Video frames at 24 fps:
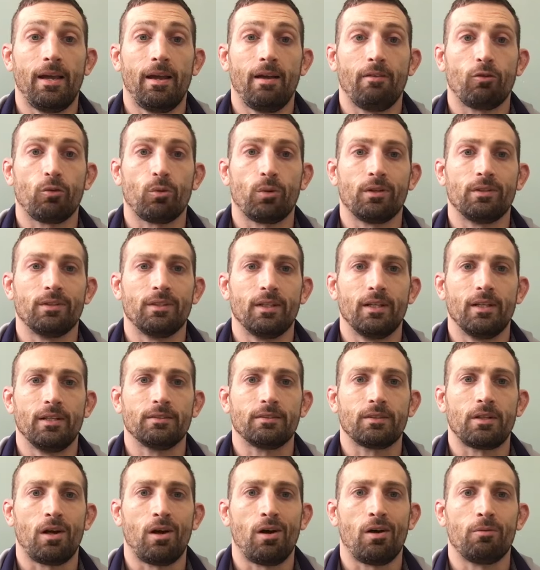everyone,
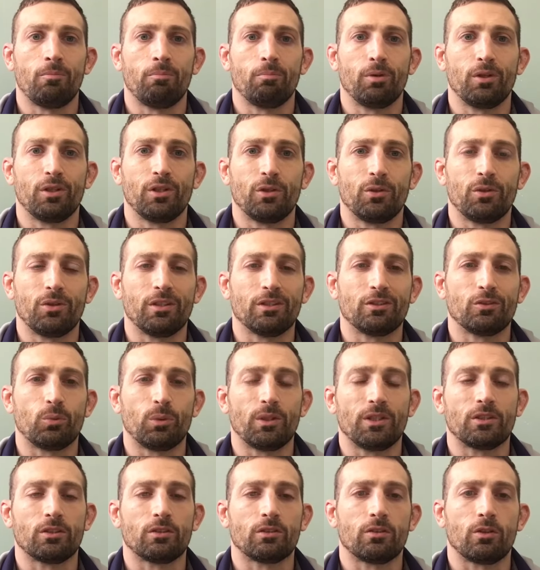it's Colin bringing you this
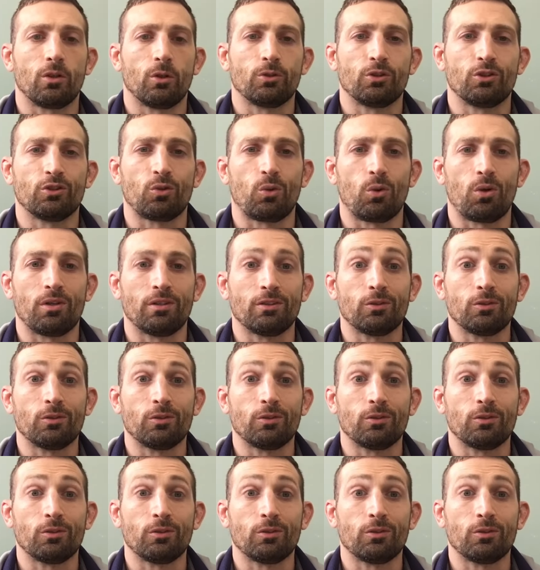week's Coach's Corner.